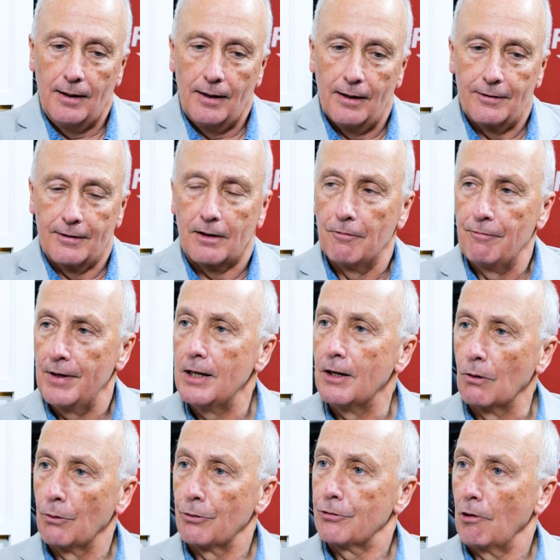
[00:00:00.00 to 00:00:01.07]
and the
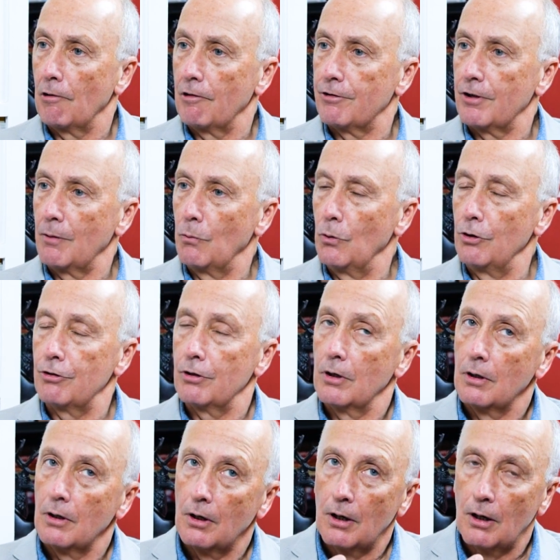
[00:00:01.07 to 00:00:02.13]
convening authority would
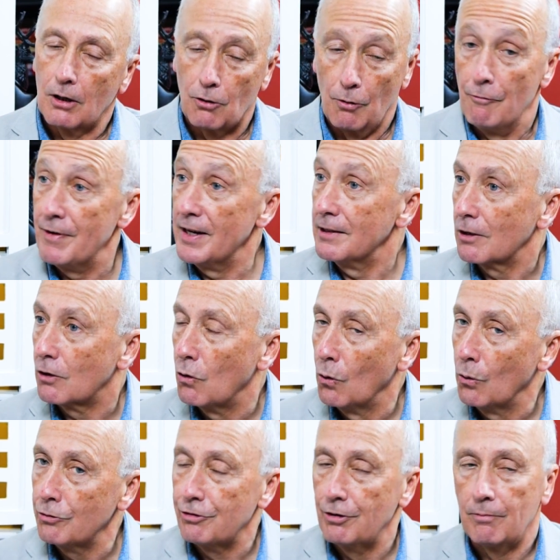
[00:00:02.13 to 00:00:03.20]
convene the
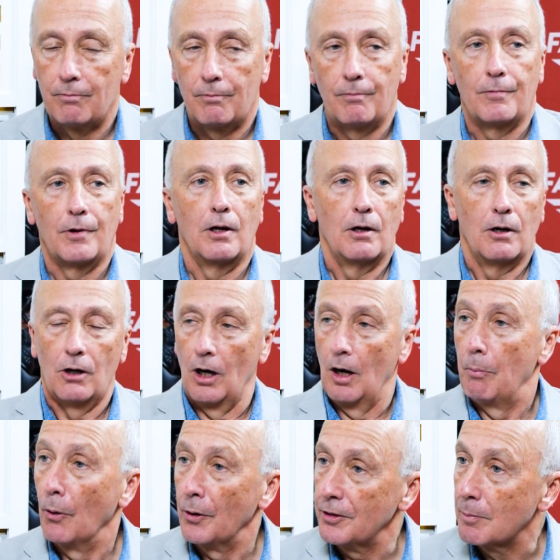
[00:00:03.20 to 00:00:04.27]
court,
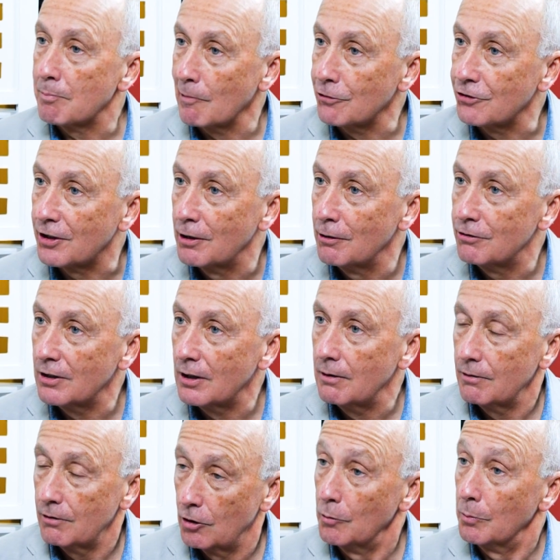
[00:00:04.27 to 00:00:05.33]
appoint the prosecutor
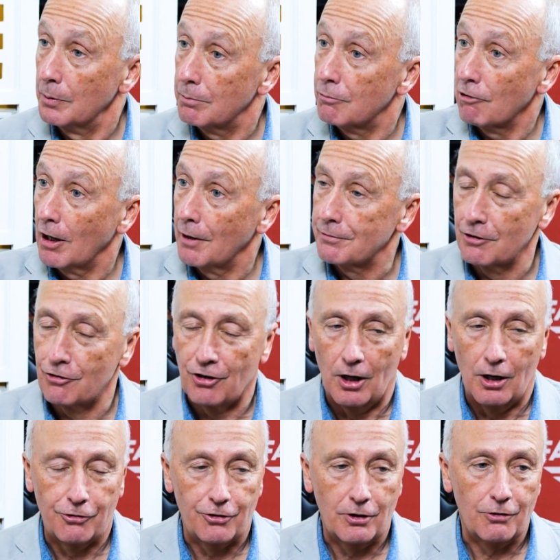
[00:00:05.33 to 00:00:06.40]
who would draft the
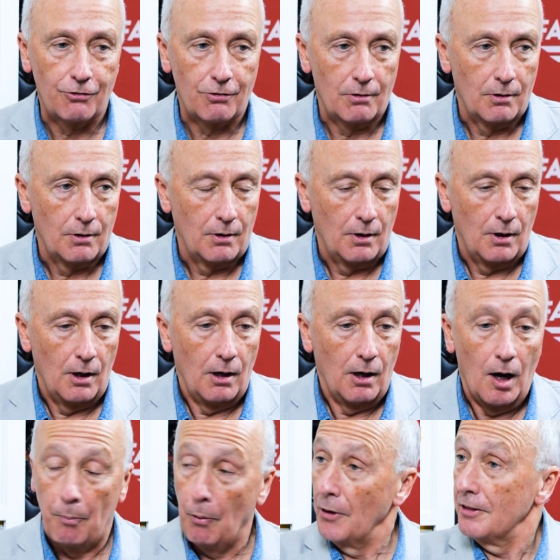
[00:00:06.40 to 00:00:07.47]
charges,
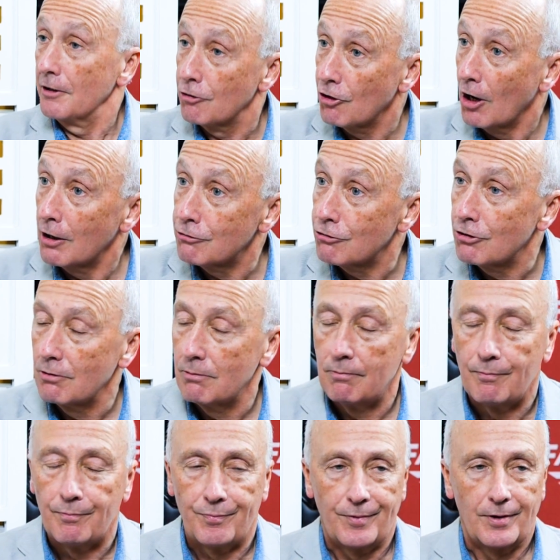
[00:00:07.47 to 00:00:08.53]
appoint the judge.
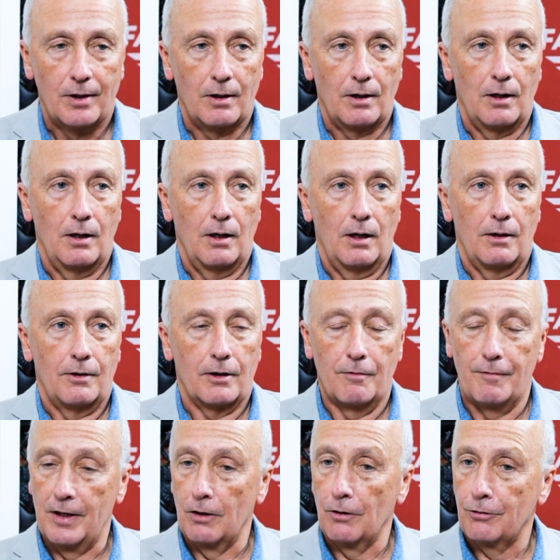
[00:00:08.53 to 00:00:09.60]
The convening